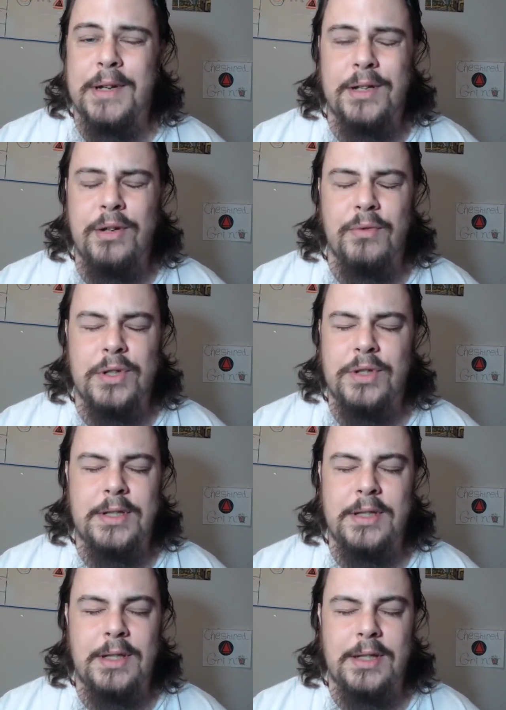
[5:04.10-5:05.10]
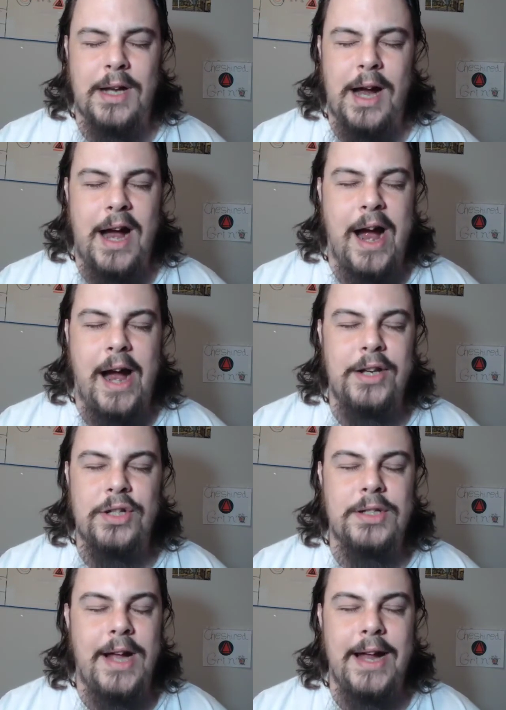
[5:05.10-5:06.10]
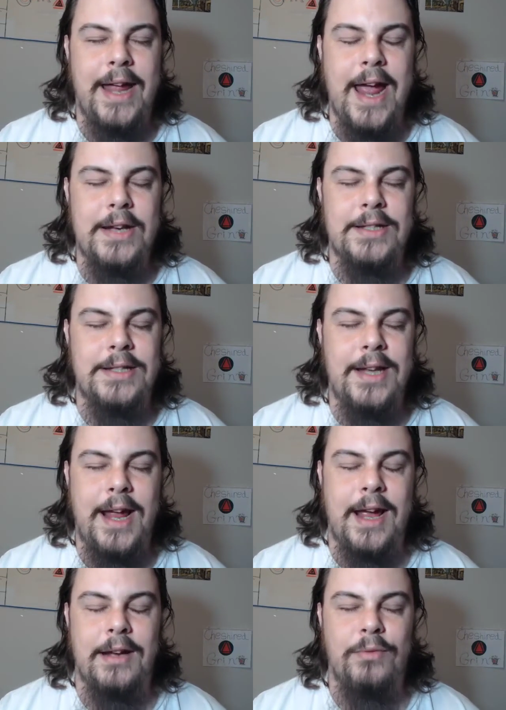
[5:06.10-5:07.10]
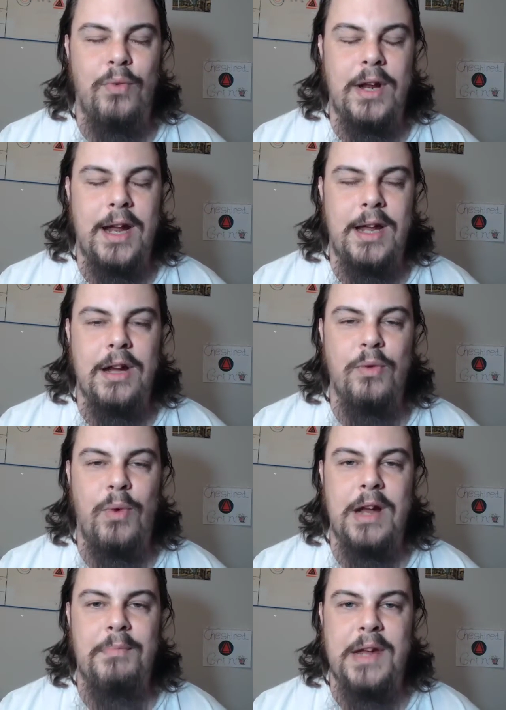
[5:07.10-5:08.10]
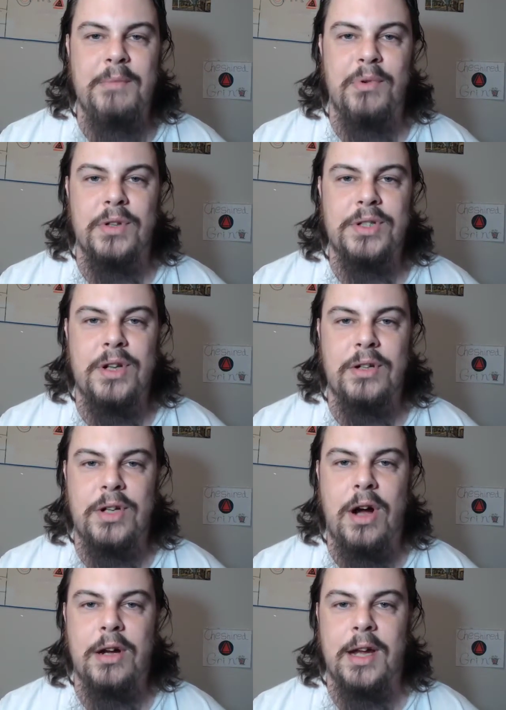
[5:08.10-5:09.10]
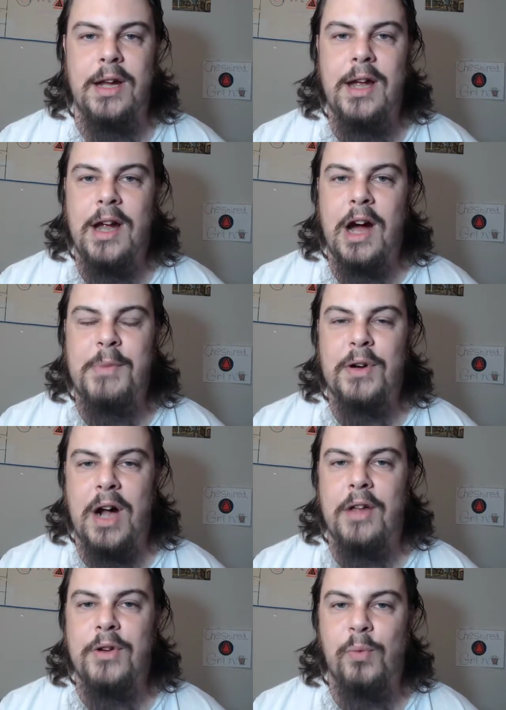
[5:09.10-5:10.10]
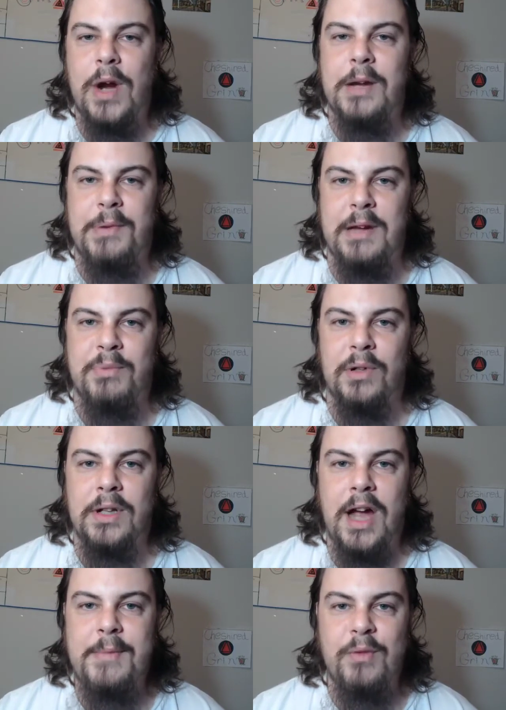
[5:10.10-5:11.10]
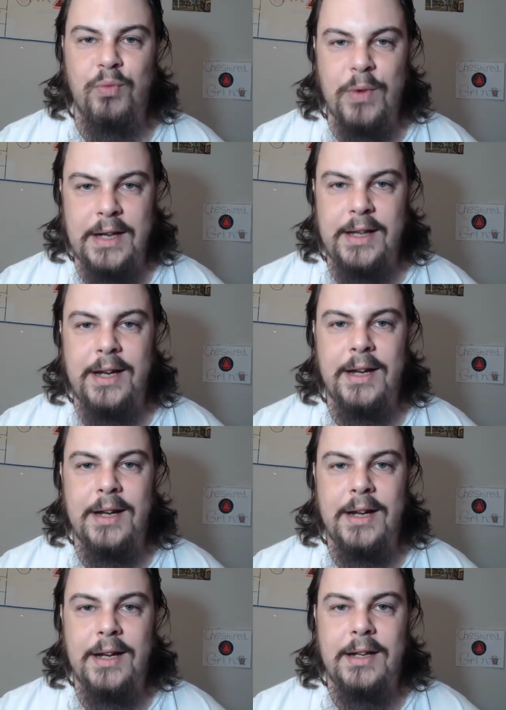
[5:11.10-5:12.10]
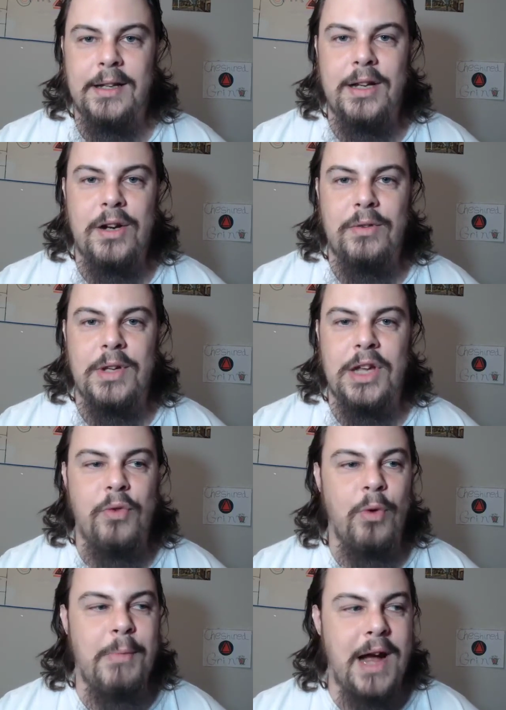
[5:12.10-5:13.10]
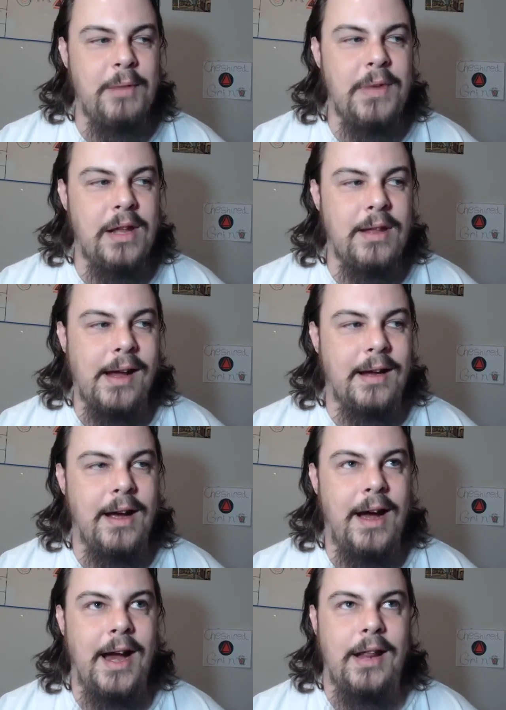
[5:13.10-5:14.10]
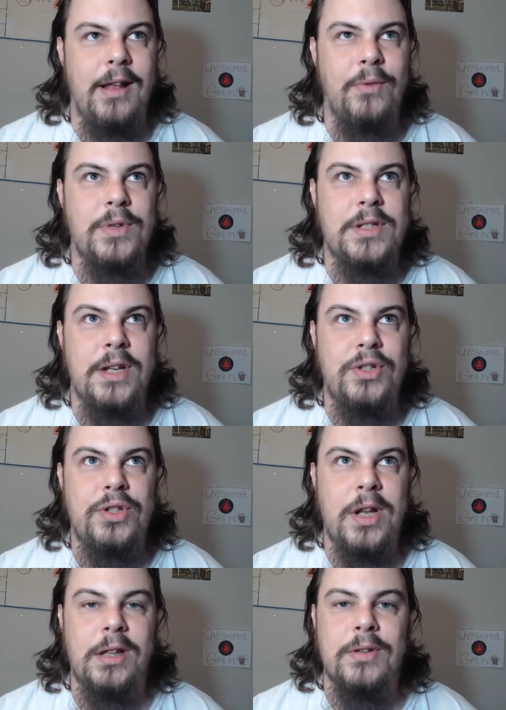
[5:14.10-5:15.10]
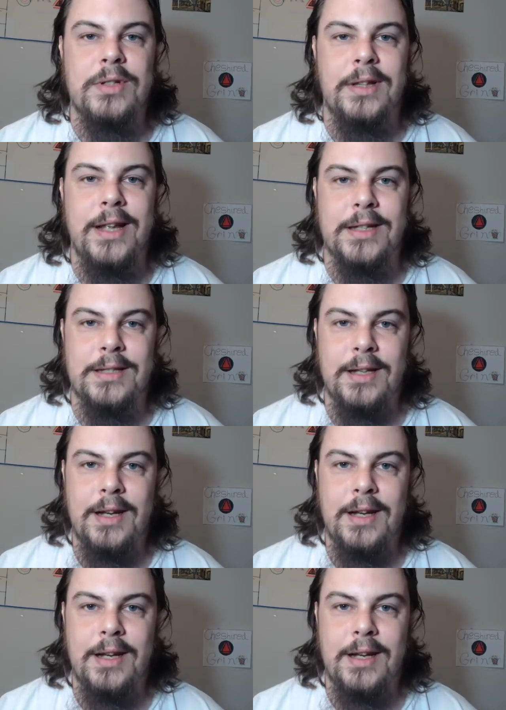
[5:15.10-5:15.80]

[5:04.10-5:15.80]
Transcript: too, which is like, I can't stand when I hear white people start talking about other white people. I mean, really? You know, you remind me of that guy that was in Schindler's List.